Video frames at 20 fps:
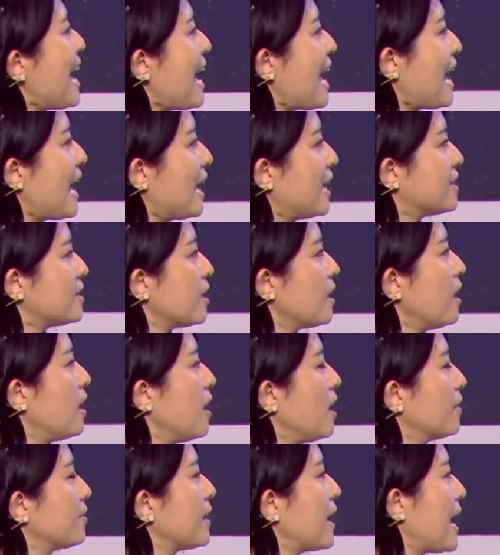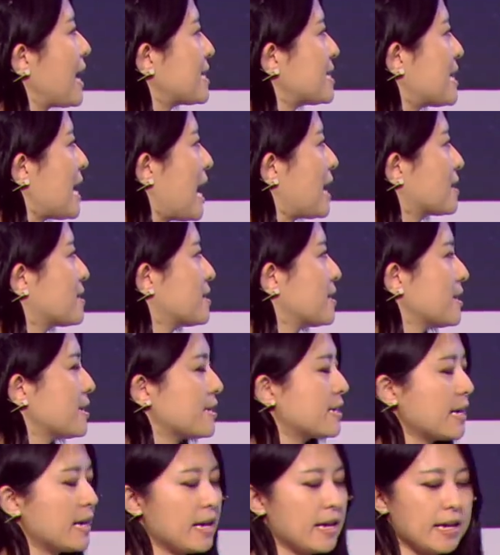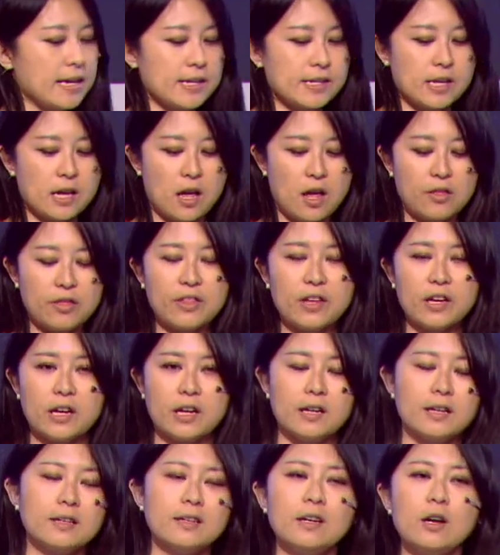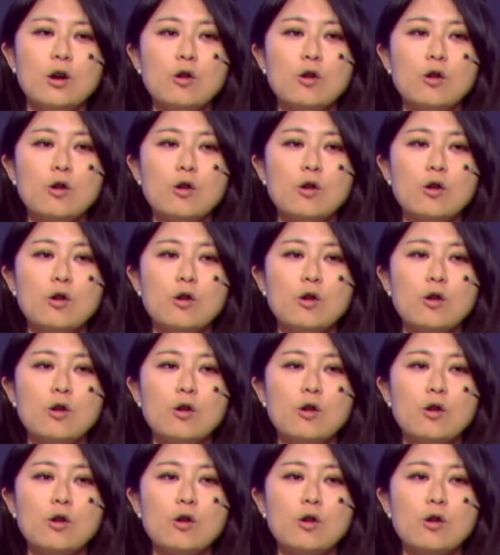and on the x-axis is the